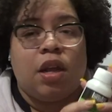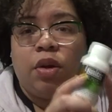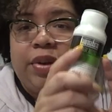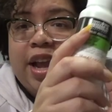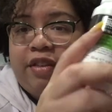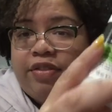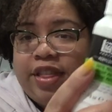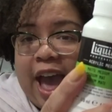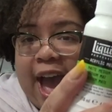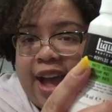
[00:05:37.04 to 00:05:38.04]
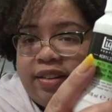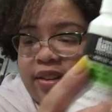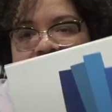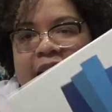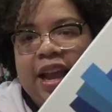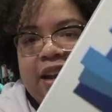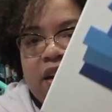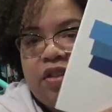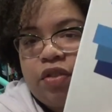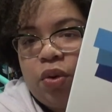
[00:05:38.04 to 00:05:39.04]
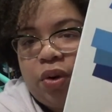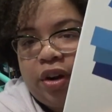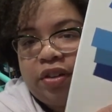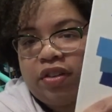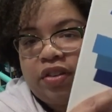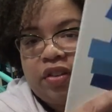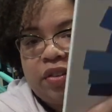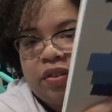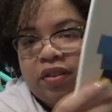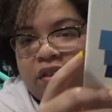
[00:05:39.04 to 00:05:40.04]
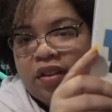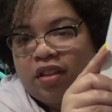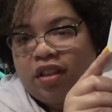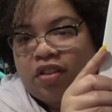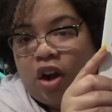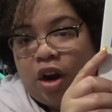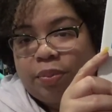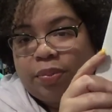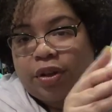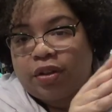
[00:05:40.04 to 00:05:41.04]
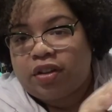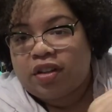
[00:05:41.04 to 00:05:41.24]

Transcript: we have that. And of course this art book,